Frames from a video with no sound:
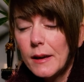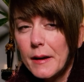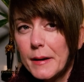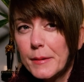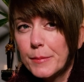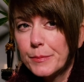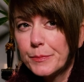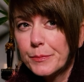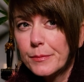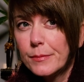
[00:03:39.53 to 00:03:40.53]

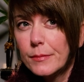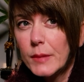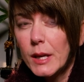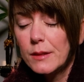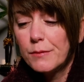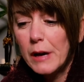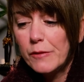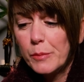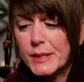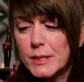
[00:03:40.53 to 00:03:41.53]
The Five
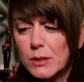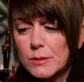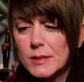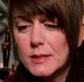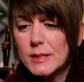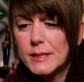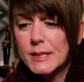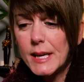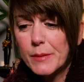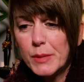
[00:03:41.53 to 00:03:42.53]
of Pentacles
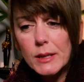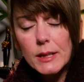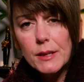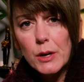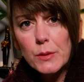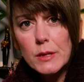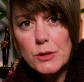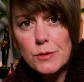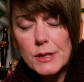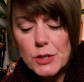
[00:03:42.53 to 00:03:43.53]
typically, though, in the
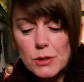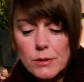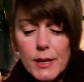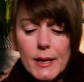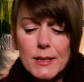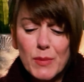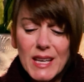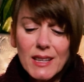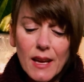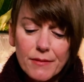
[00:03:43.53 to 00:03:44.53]
traditional deck is
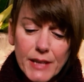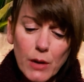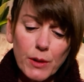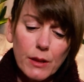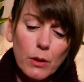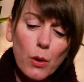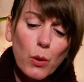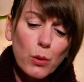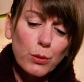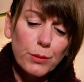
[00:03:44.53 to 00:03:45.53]
being left out in the
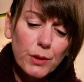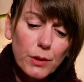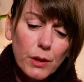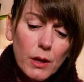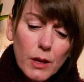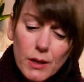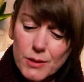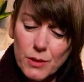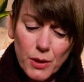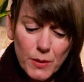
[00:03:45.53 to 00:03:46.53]
cold.
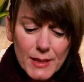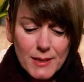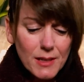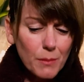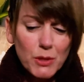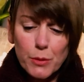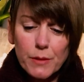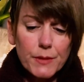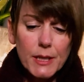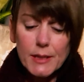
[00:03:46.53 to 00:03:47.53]
So there is some sort
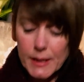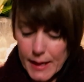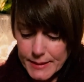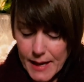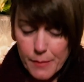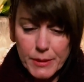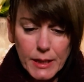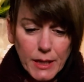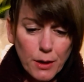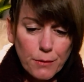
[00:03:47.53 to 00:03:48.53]
of disconnect
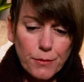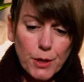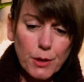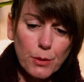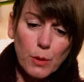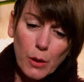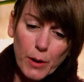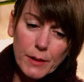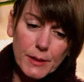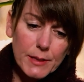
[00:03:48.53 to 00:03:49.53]
happening here for you
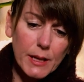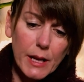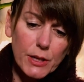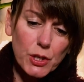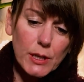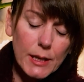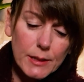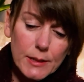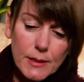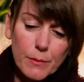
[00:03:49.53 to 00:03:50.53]
around this connection in
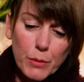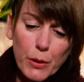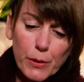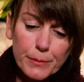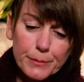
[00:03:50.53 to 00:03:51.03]
December.